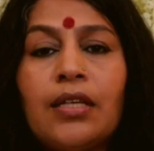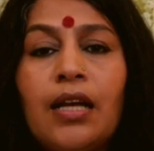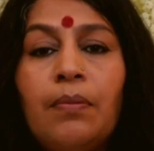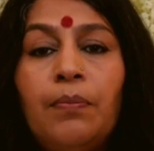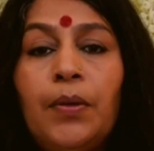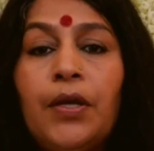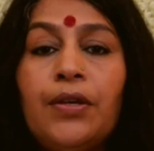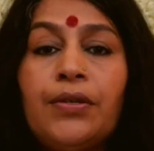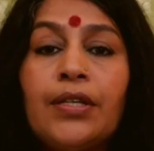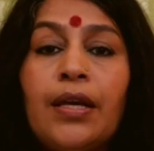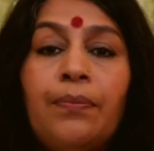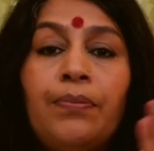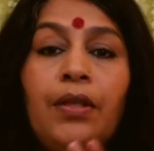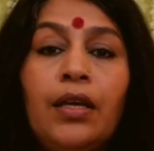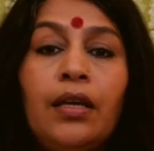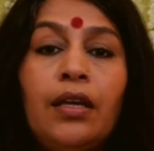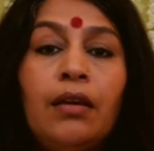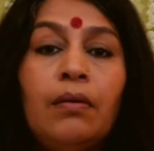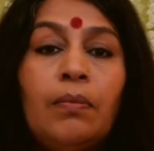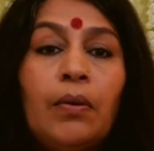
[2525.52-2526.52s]
come because I'm
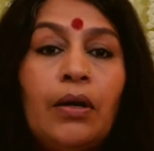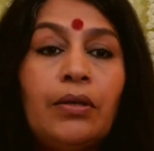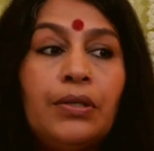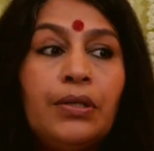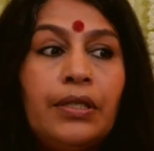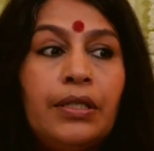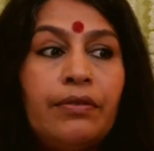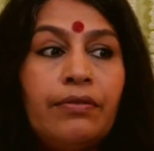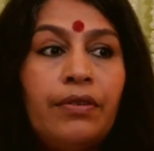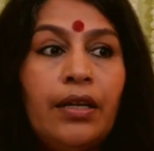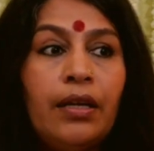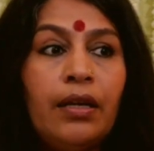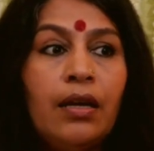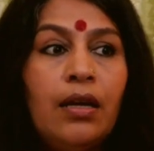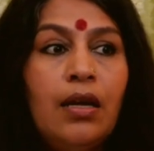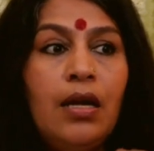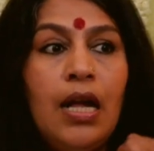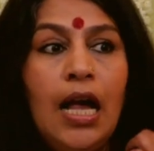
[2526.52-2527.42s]
thinking positively.